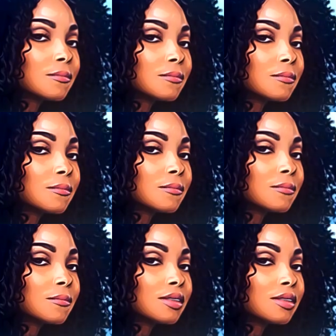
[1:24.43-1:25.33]
right
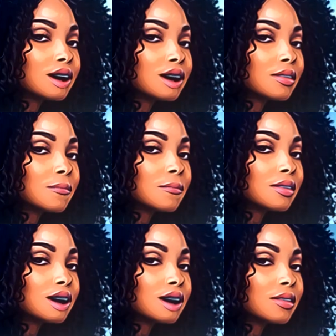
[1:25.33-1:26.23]
on the money. He's like,
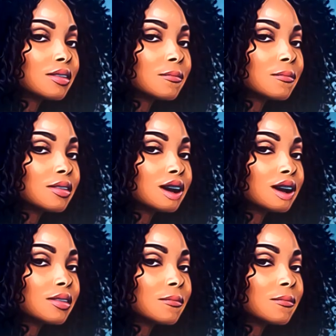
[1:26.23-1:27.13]
So that's why I kept
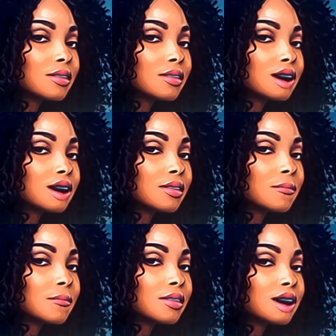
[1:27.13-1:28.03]
asking.
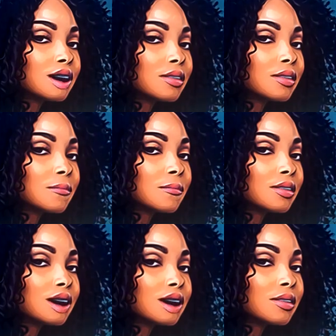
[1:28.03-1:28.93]
She goes, Well, you know,
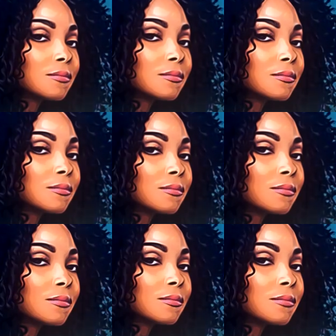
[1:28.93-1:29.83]
going forward,
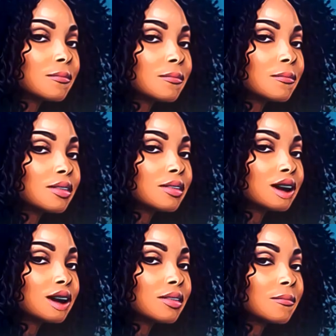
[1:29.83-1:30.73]
can you say,
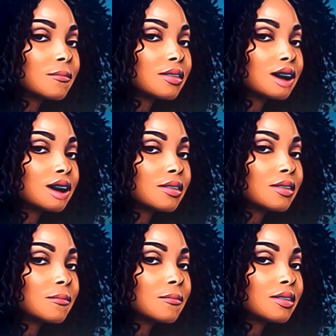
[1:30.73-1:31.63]
Baby, are you feeling
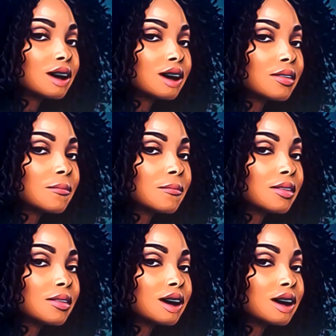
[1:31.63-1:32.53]
isolated? Are you
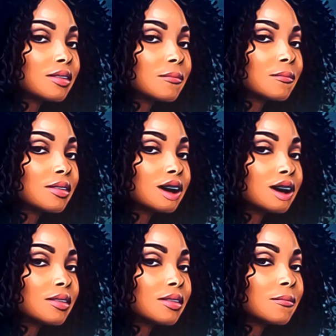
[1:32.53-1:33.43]
feeling alone?
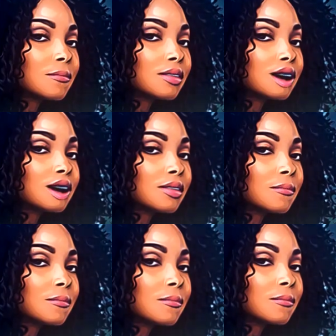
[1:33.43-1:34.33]
For
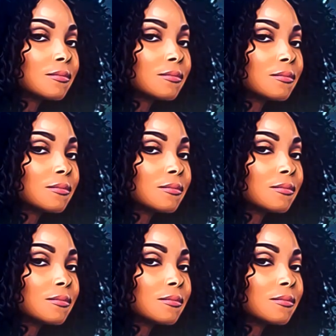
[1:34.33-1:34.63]
what?